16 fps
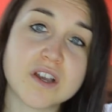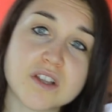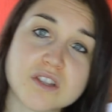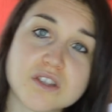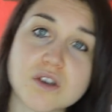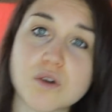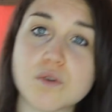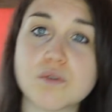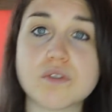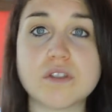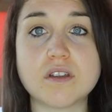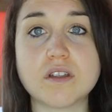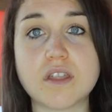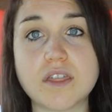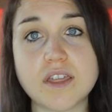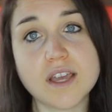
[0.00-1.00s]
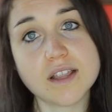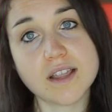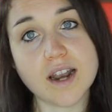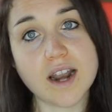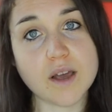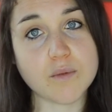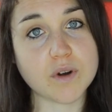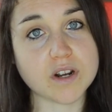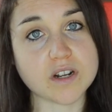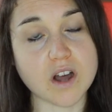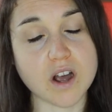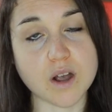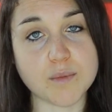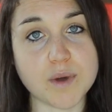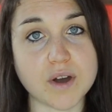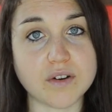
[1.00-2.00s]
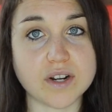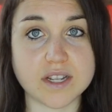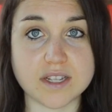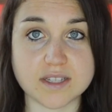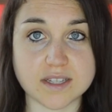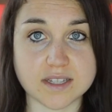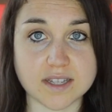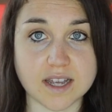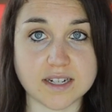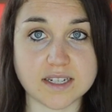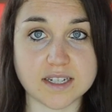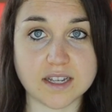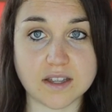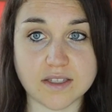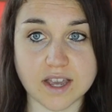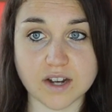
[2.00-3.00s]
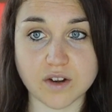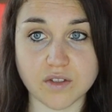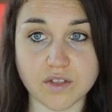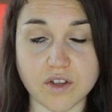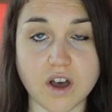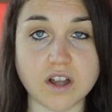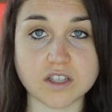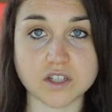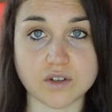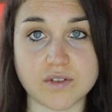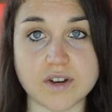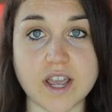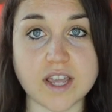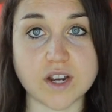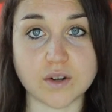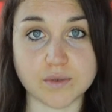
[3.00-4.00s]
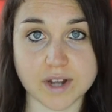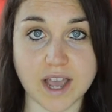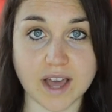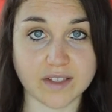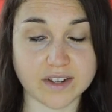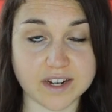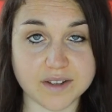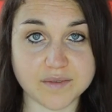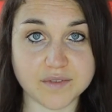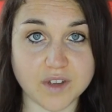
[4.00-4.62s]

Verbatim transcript: So the thing that I want to talk about is this idea that your thoughts create your reality.